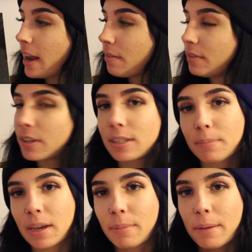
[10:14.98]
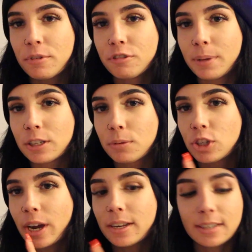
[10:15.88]
I have Feel Something by Movements,
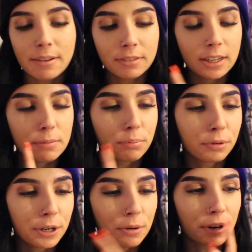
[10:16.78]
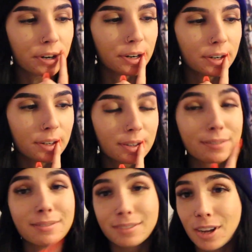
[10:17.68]
which I definitely pre-ordered
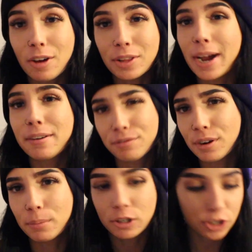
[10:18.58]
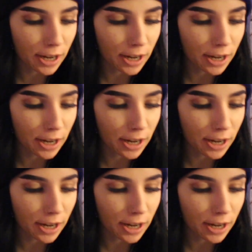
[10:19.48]
online for merch